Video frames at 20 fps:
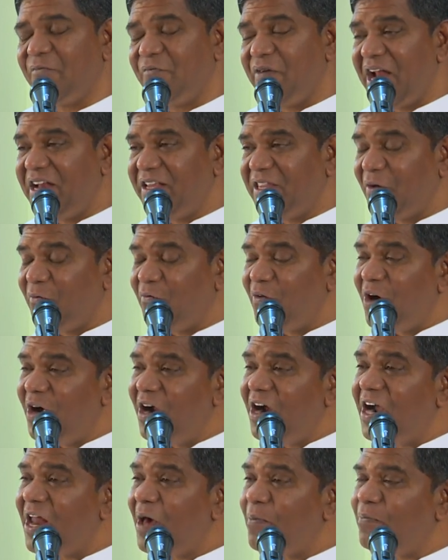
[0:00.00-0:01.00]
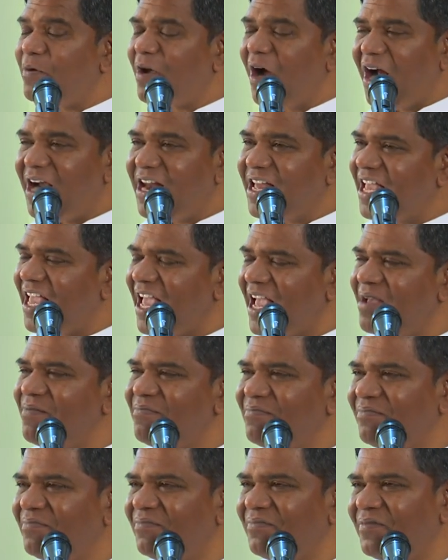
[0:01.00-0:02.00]
When the Word of God
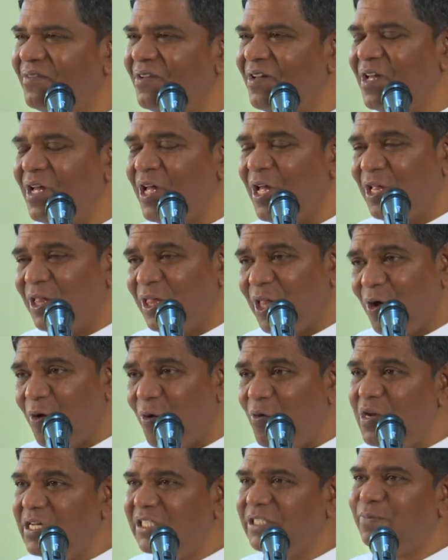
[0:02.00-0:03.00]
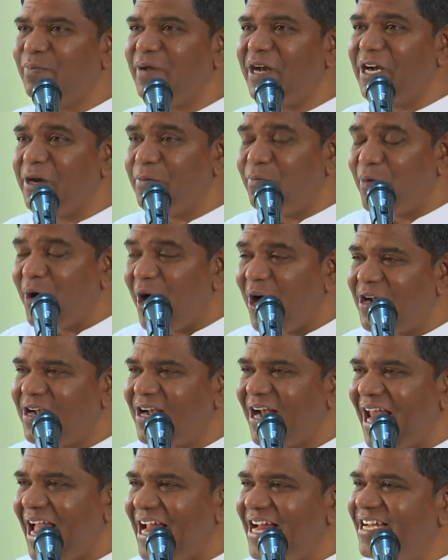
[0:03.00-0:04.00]
came, the Holy Spirit brought
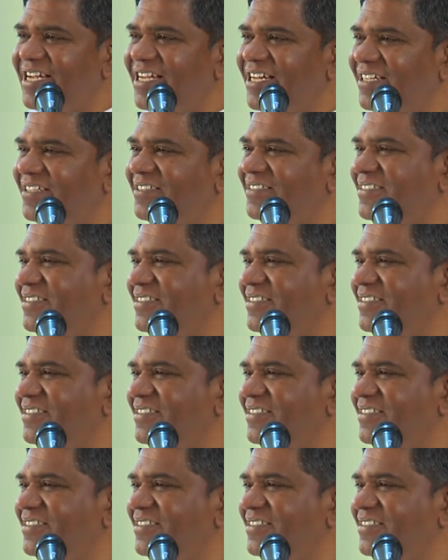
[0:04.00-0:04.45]
light.